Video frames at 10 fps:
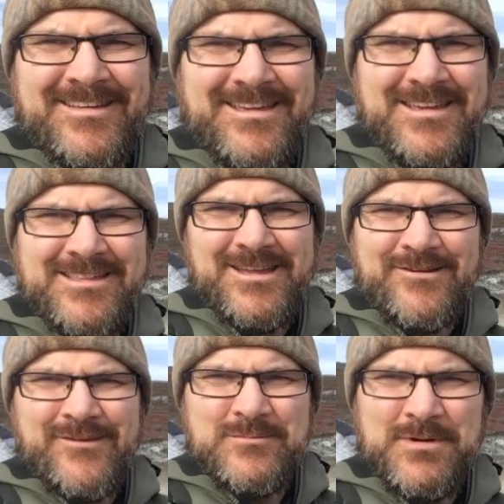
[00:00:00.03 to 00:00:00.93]
Hey
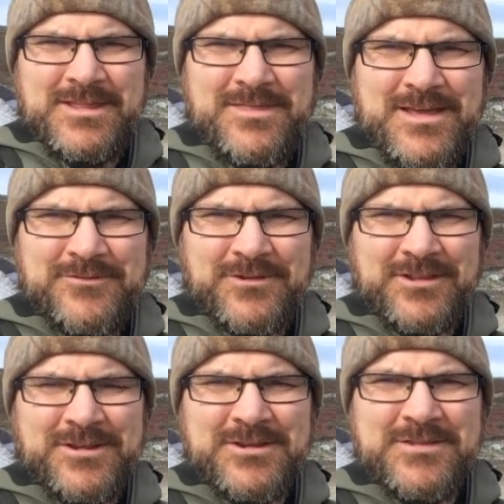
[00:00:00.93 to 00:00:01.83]
there everybody, thanks for
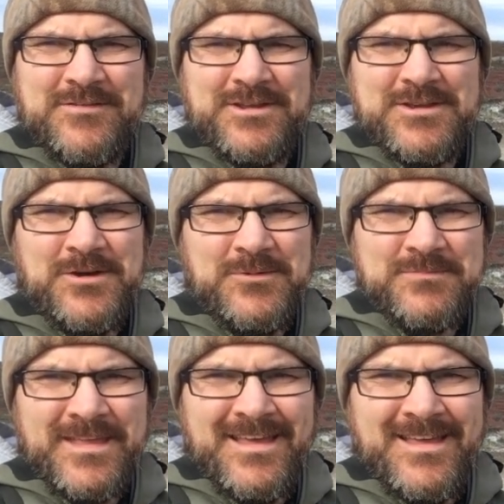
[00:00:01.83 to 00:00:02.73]
clicking on the video.
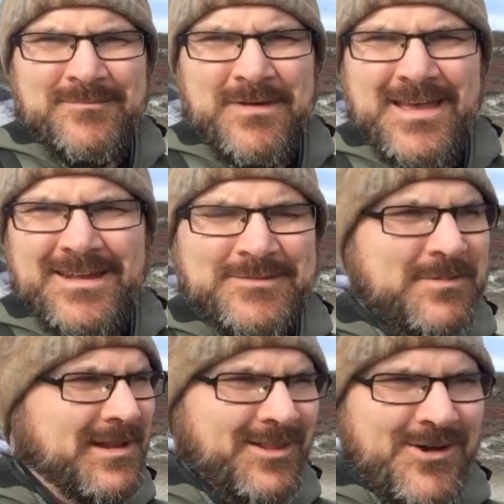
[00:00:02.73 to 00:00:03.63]
Man, it's
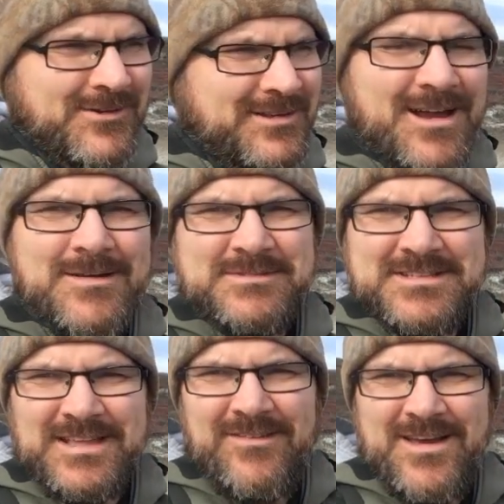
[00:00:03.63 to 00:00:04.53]
been a long time
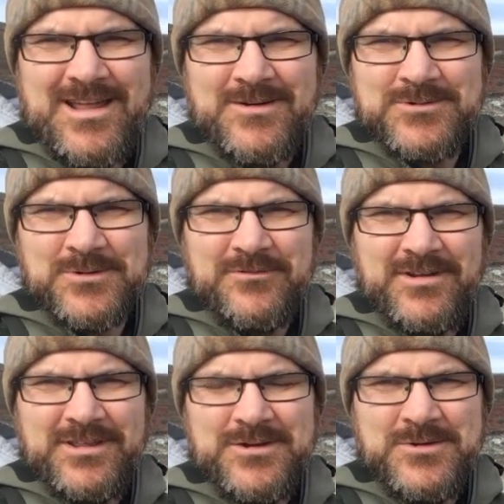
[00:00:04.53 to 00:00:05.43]
since I've had an outdoor
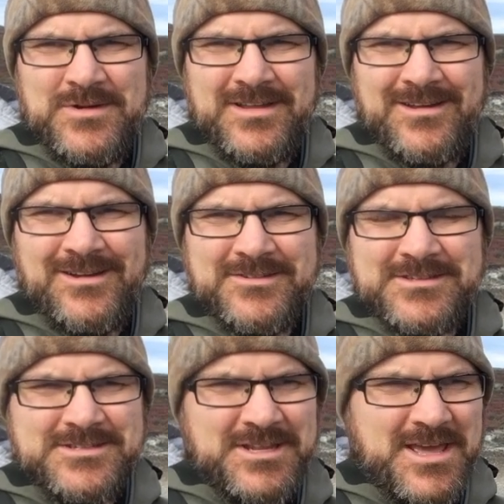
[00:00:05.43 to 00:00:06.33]
video on
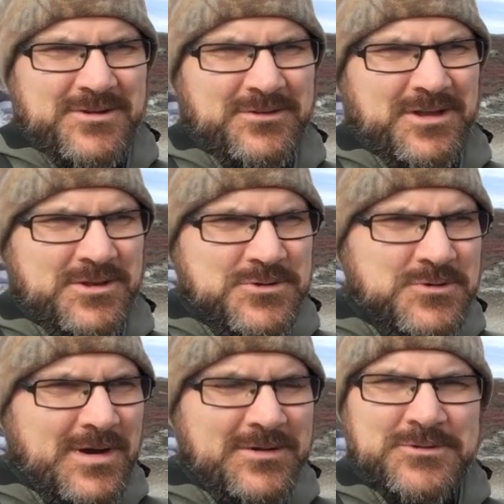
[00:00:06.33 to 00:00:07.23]
this channel, a
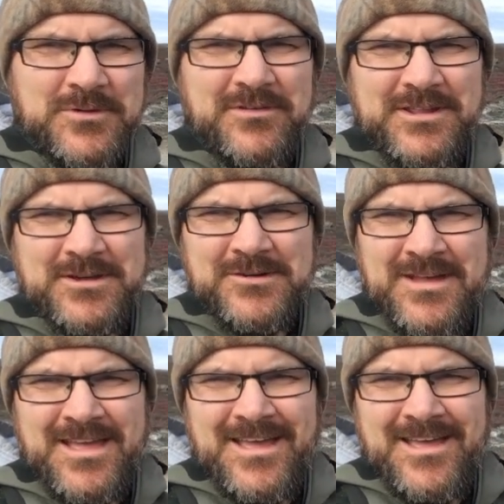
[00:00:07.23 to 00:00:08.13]
new outdoor video,
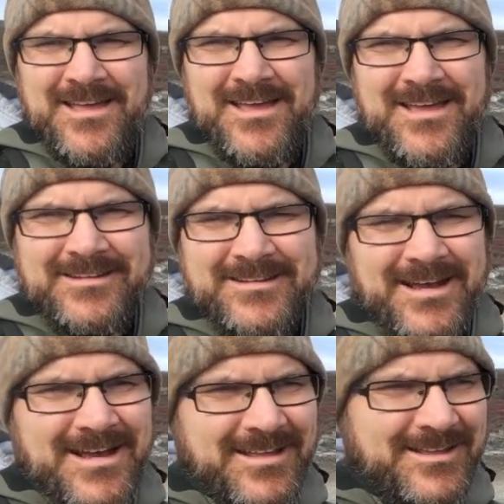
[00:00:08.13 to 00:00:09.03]
and
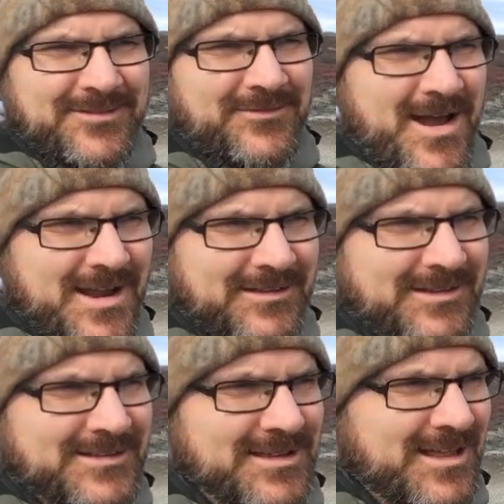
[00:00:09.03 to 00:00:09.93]
finally
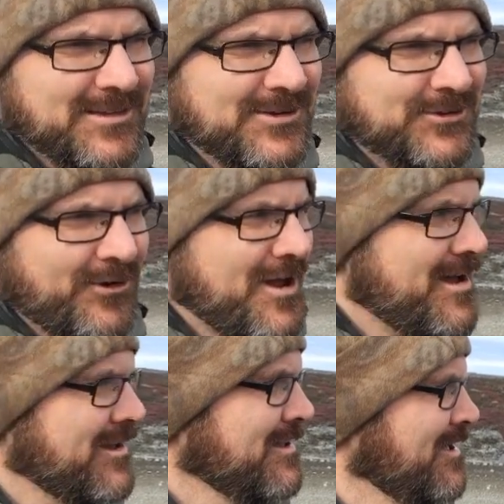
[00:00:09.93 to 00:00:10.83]
decided to
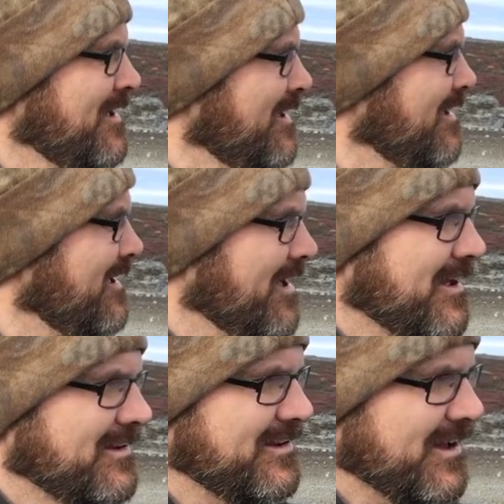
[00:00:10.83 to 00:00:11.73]
try
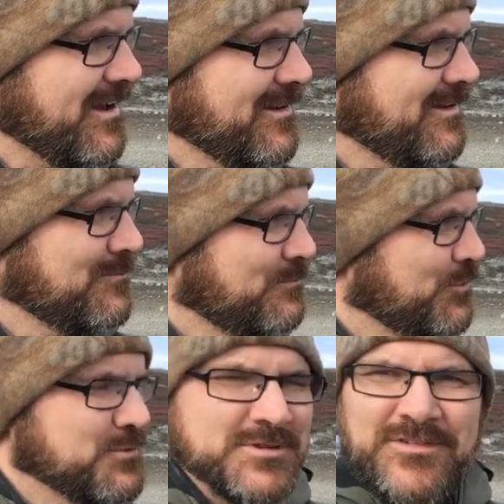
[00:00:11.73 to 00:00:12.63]
and
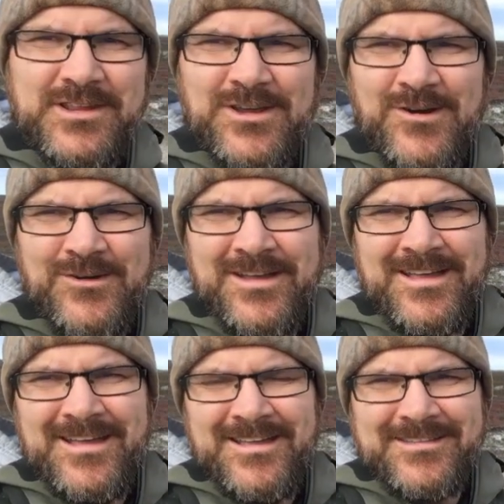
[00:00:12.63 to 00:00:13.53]
produce a video.
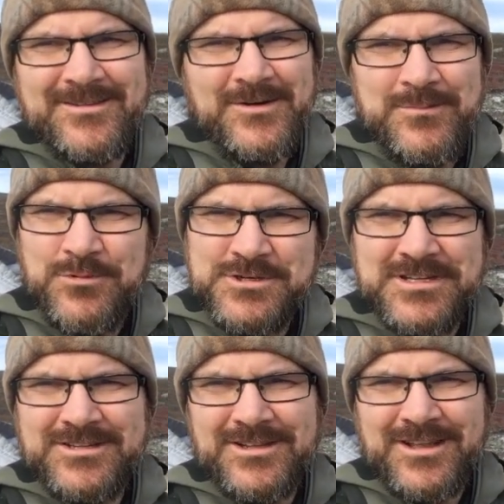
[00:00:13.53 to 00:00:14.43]
So I
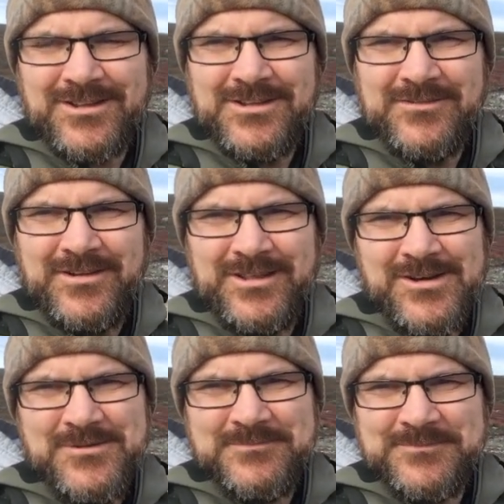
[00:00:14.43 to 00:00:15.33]
appreciate you clicking on the video.